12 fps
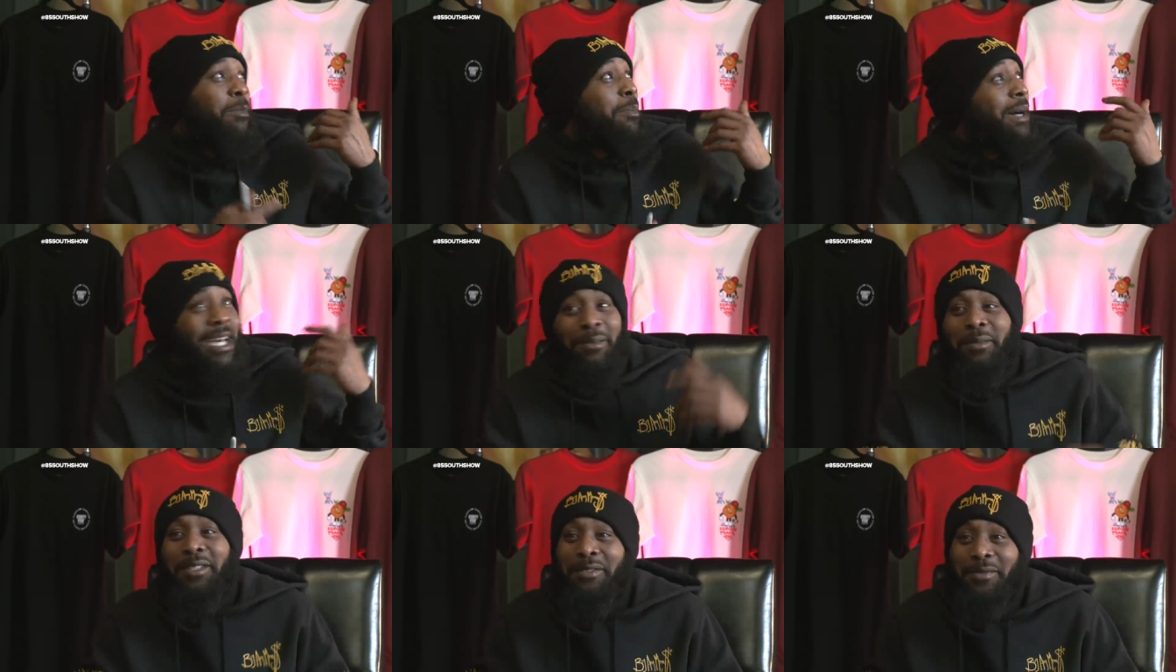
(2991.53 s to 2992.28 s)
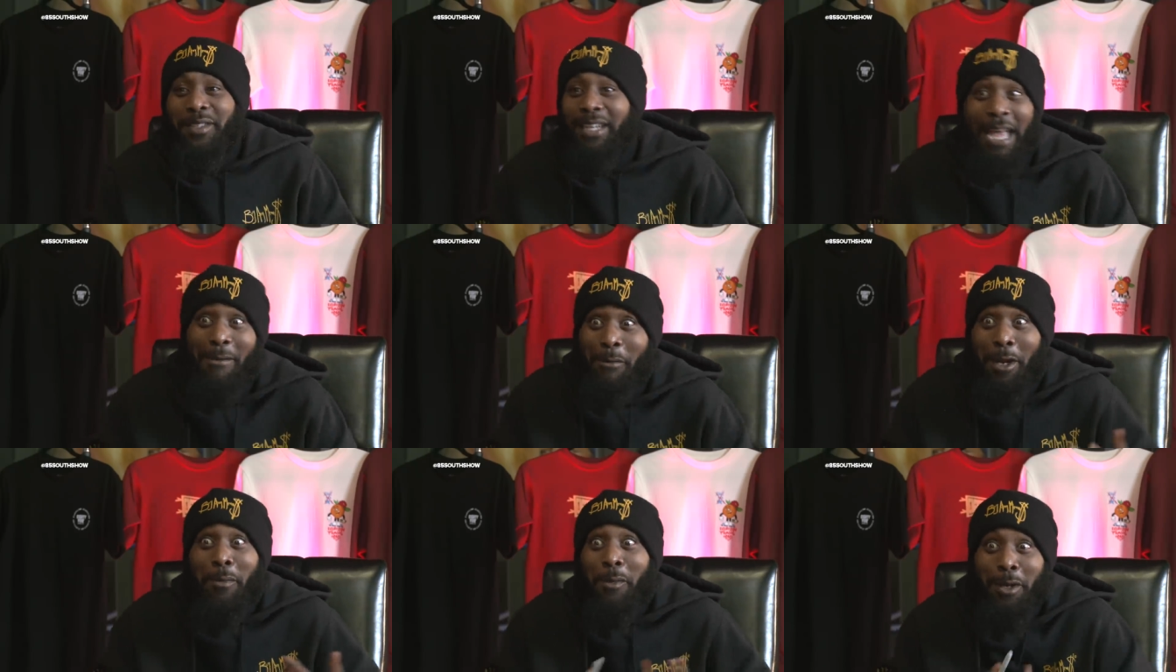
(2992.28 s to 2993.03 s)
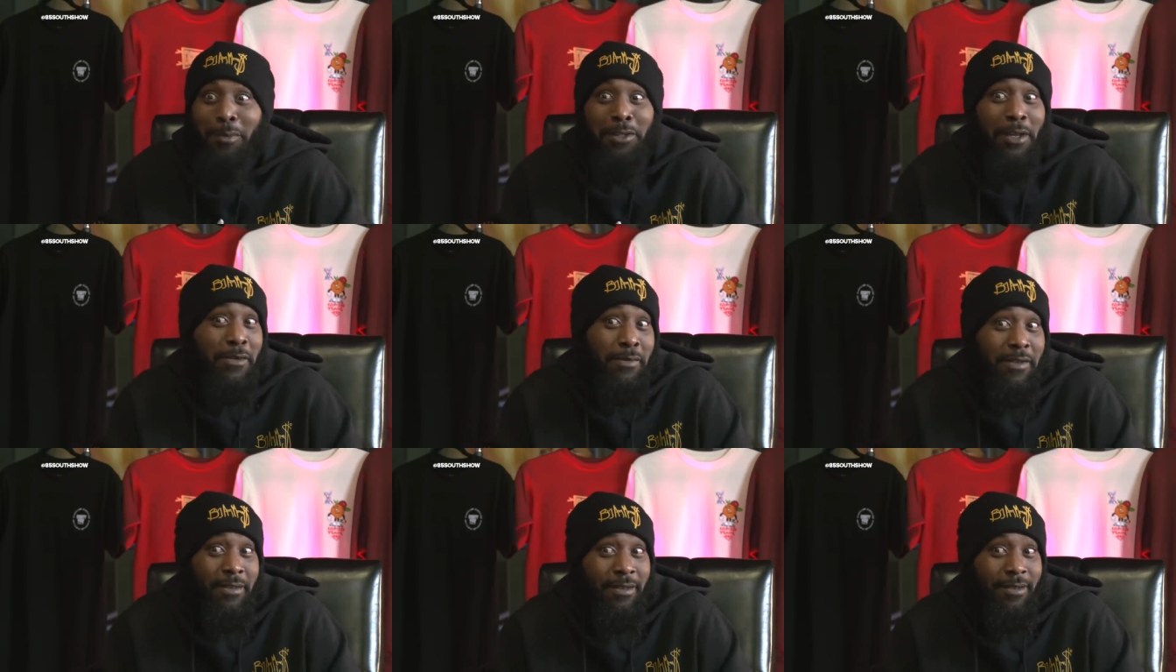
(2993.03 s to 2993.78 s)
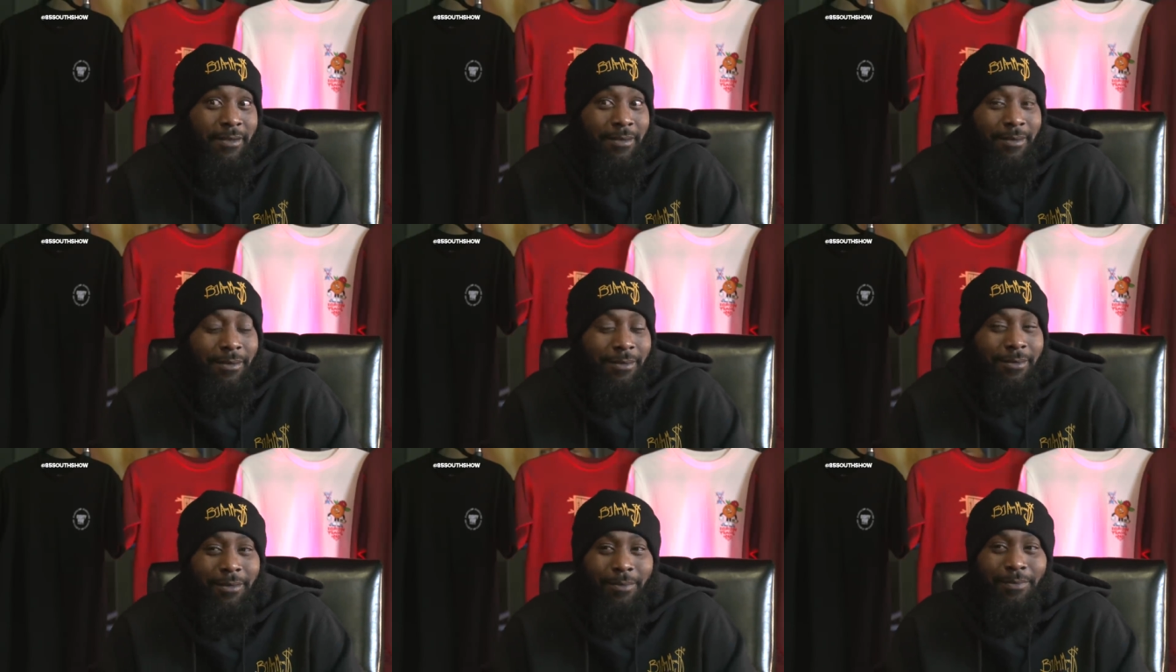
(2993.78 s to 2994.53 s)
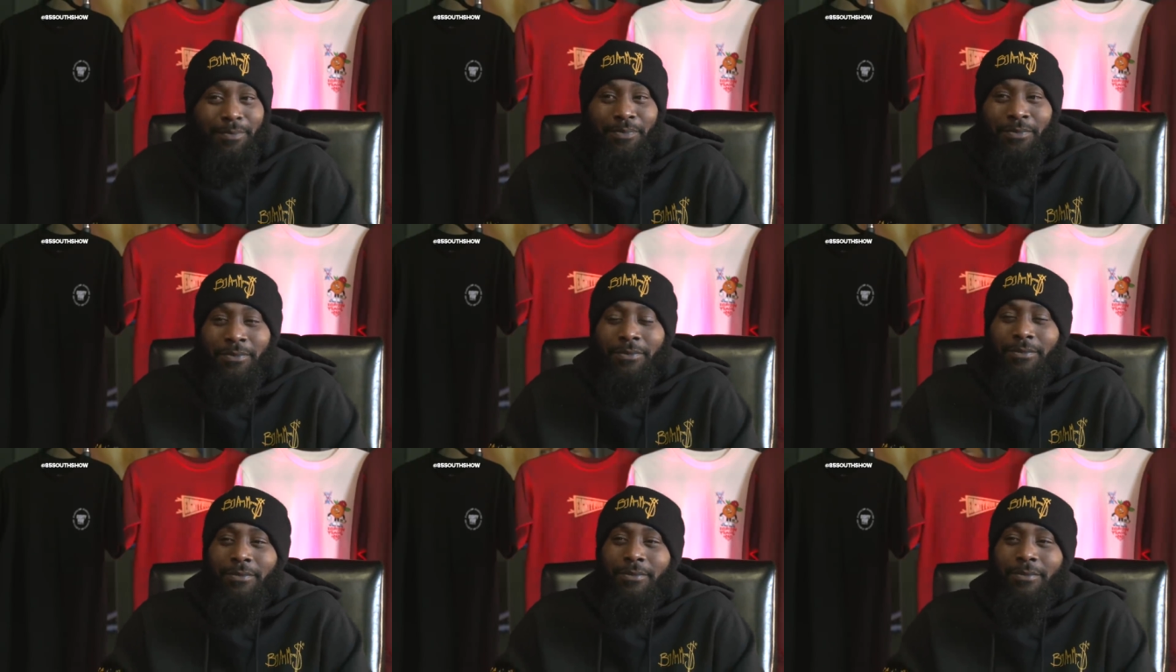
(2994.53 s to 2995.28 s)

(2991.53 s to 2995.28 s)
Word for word: an able-bodied motherfucker. I put up on them service? That's